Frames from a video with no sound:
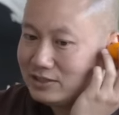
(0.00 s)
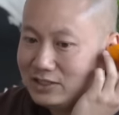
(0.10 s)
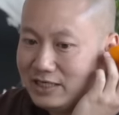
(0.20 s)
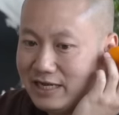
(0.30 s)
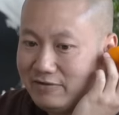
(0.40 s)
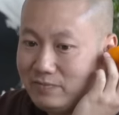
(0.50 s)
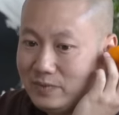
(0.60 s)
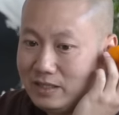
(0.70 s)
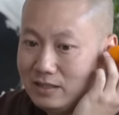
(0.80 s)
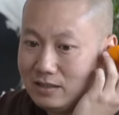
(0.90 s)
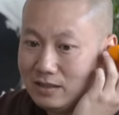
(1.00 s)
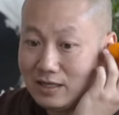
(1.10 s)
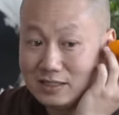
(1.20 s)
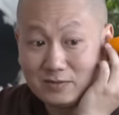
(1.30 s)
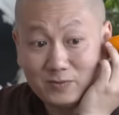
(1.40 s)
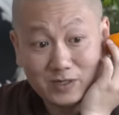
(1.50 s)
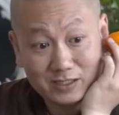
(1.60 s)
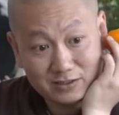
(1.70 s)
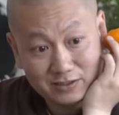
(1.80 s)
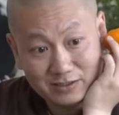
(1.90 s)
she gave me lots of
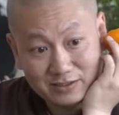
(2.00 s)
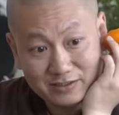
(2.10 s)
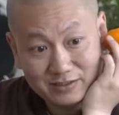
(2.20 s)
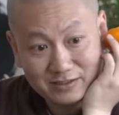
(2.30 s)
water.